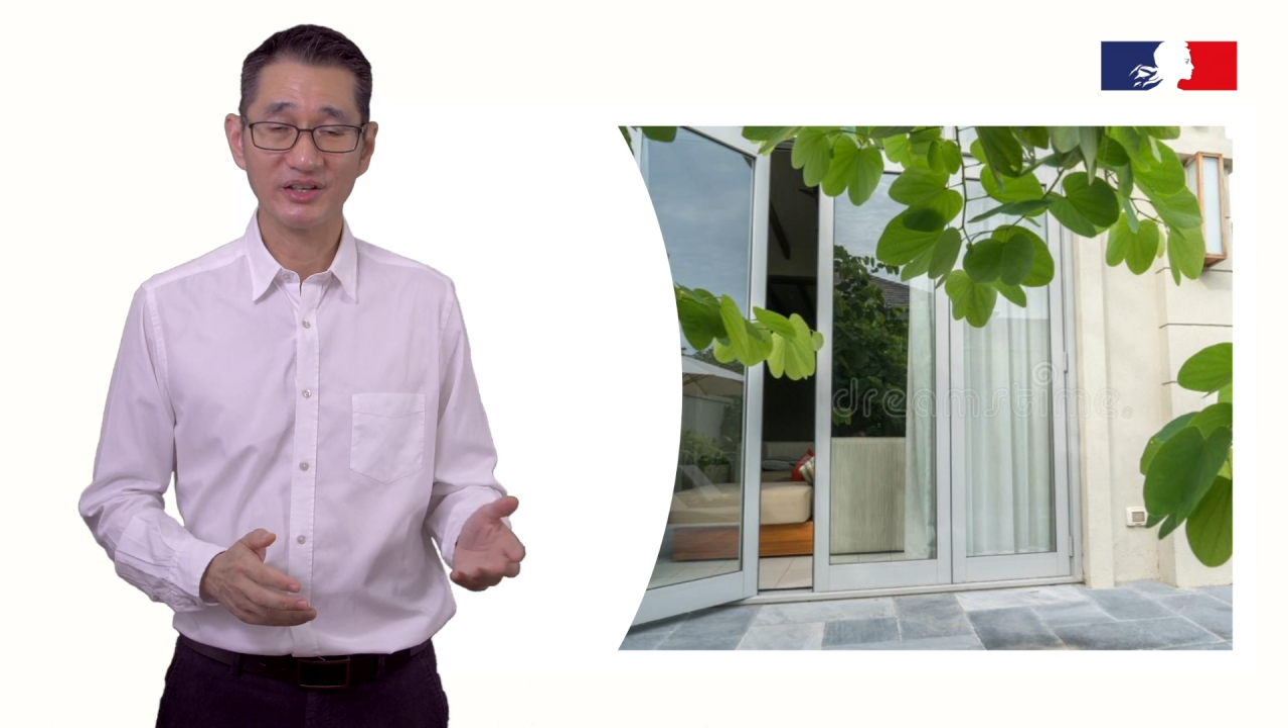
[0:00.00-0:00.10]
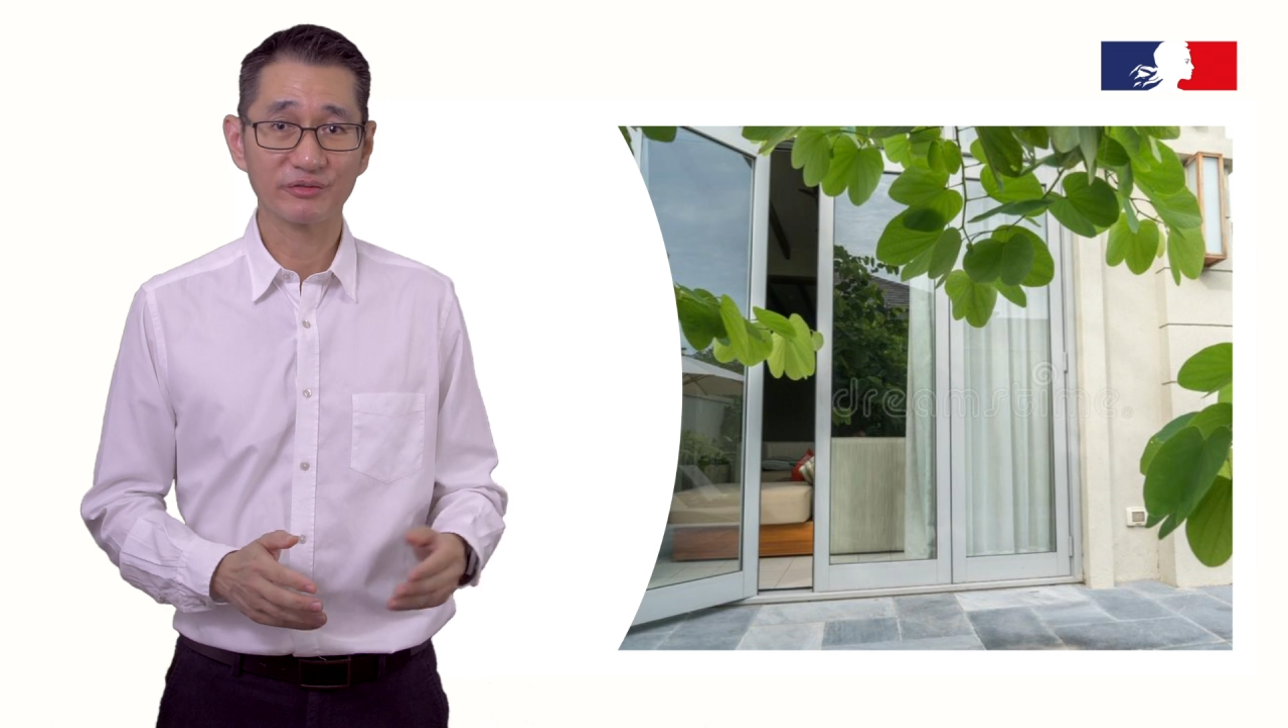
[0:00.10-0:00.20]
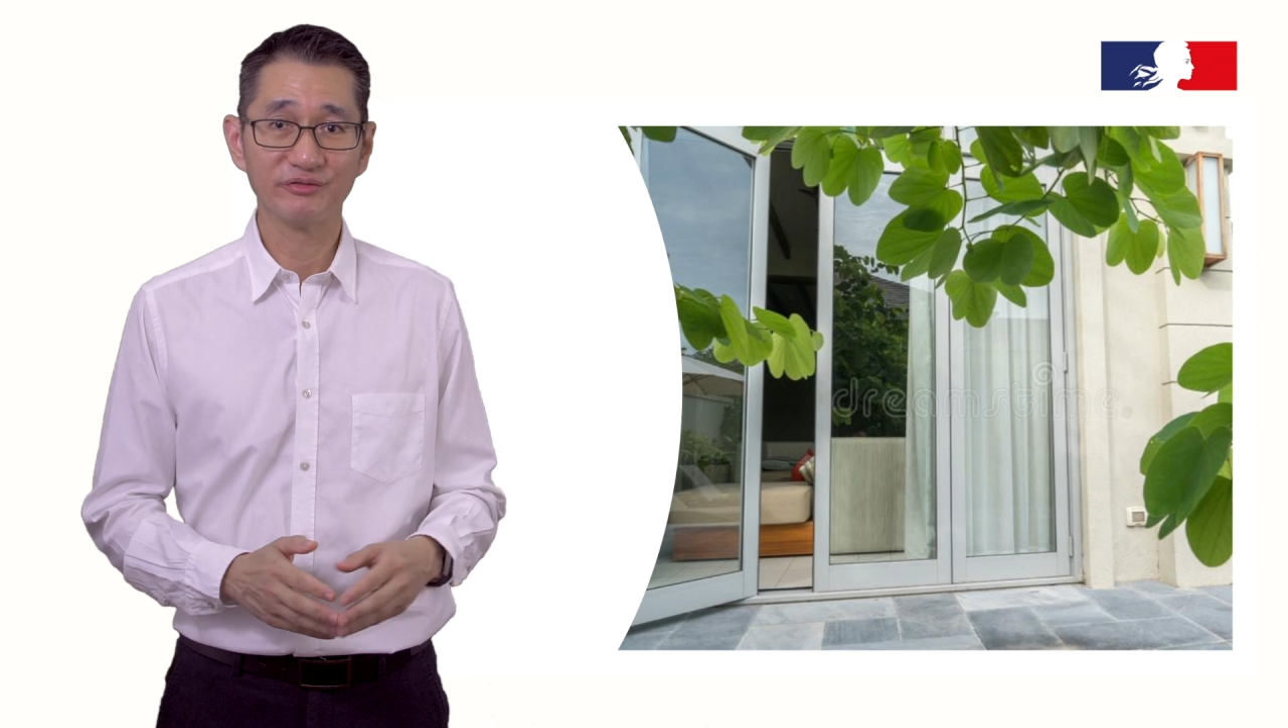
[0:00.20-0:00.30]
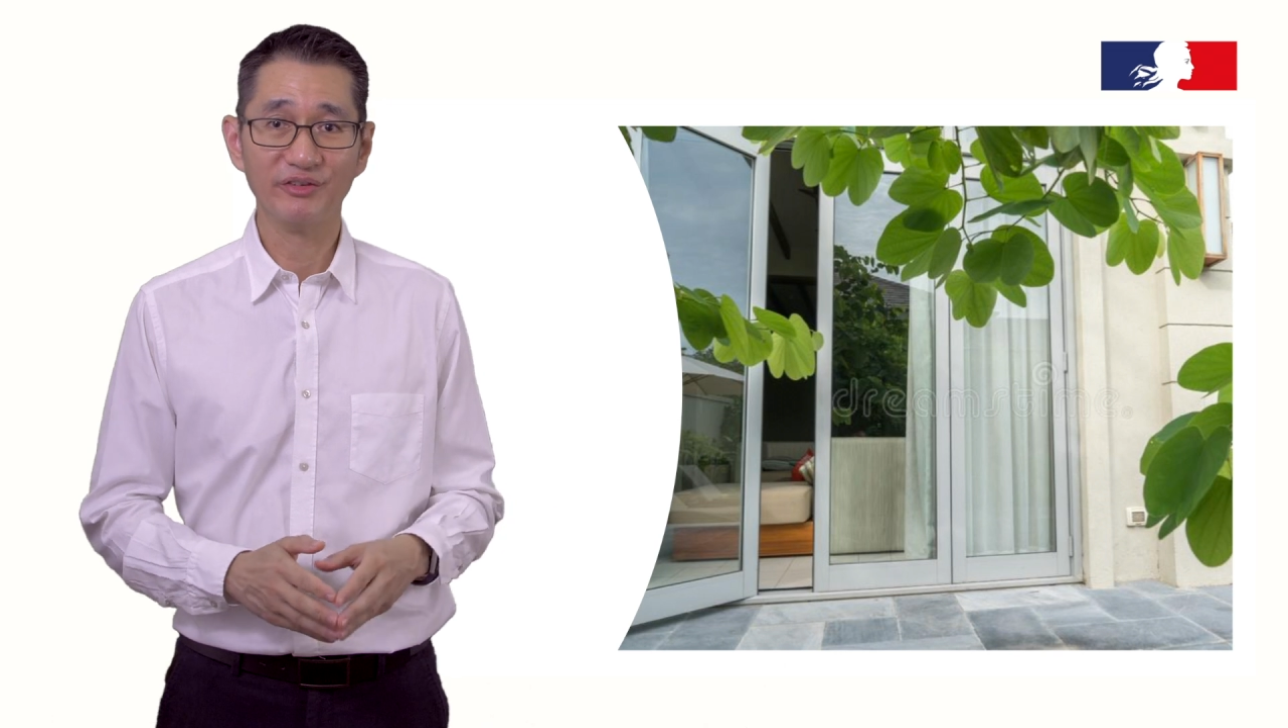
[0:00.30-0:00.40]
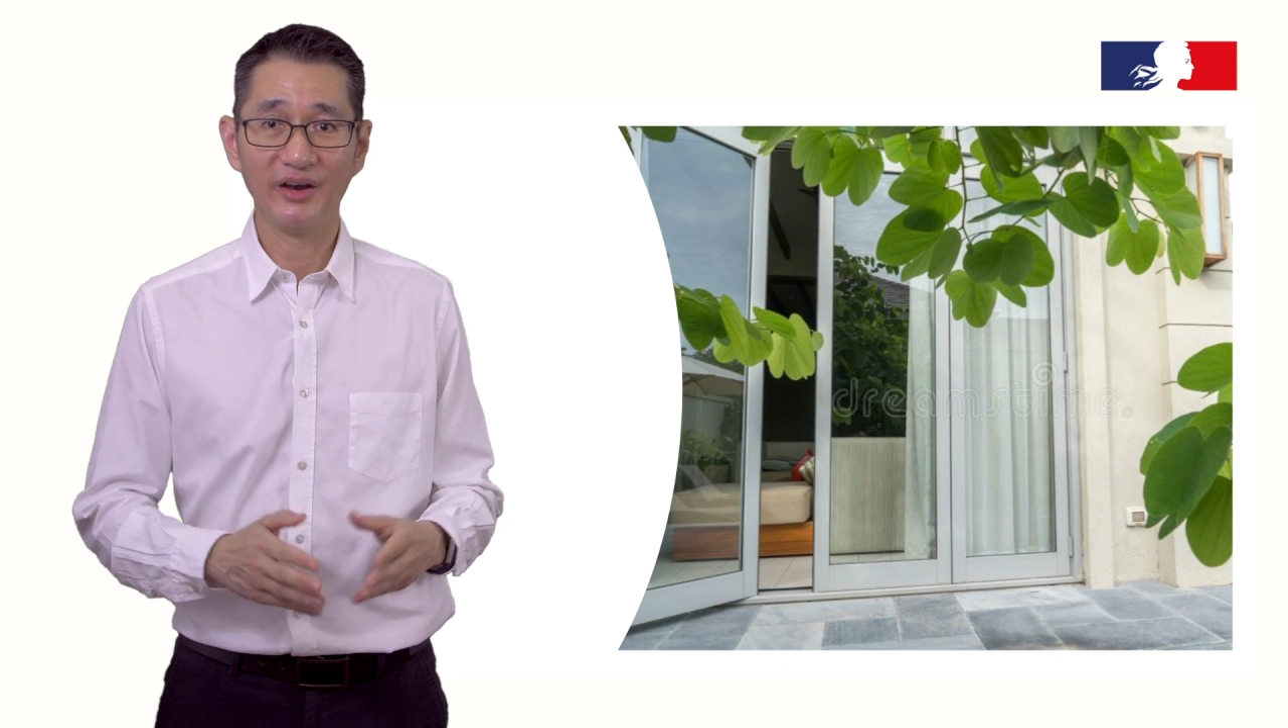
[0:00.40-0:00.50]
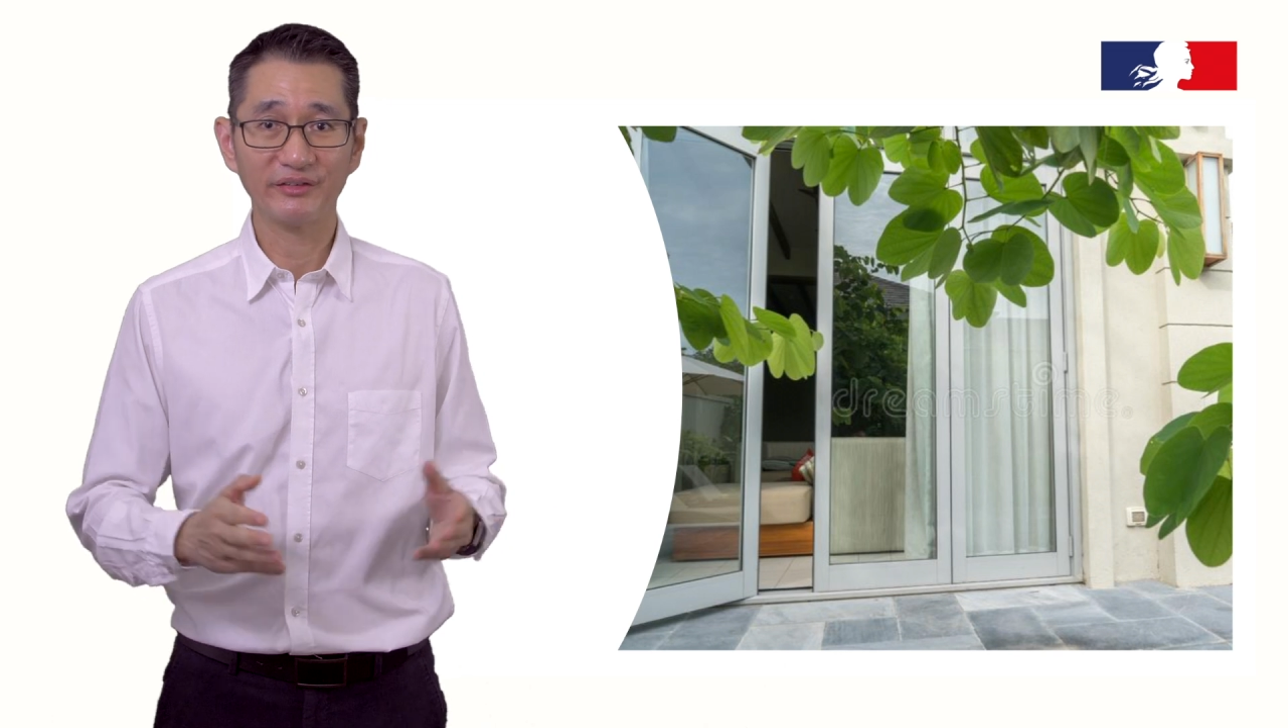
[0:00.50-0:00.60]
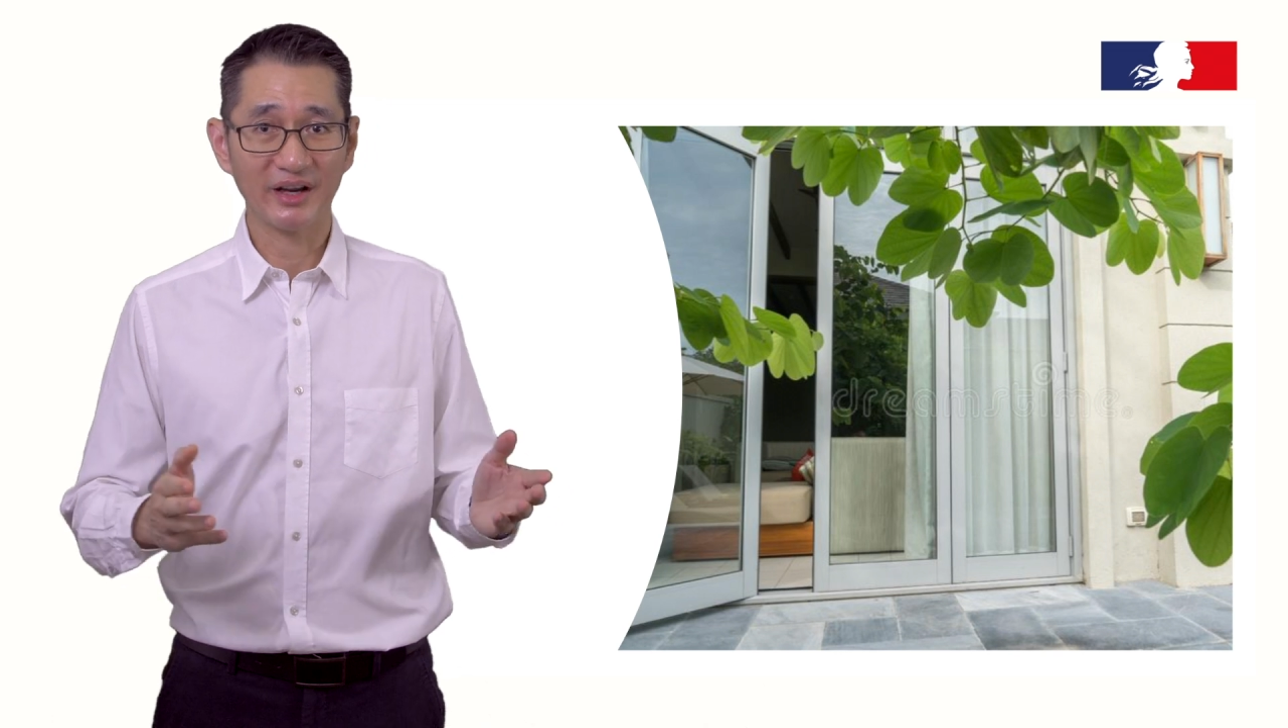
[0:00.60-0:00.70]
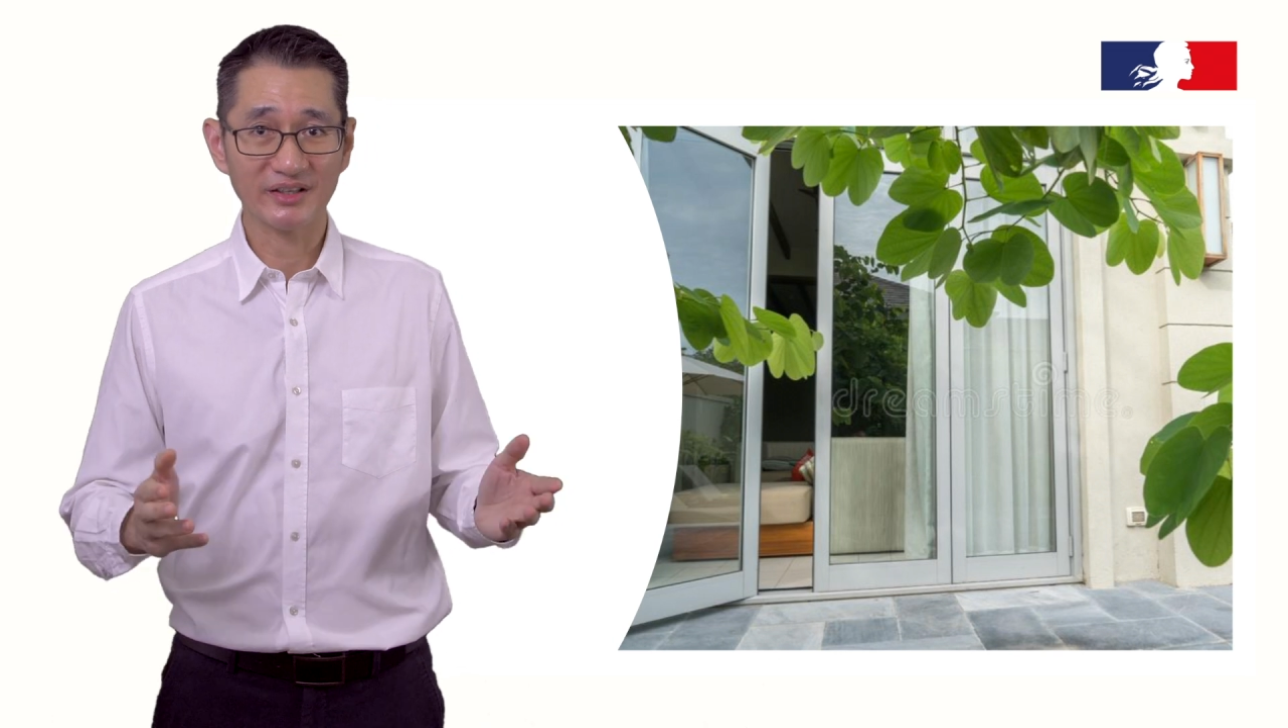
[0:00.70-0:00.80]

is very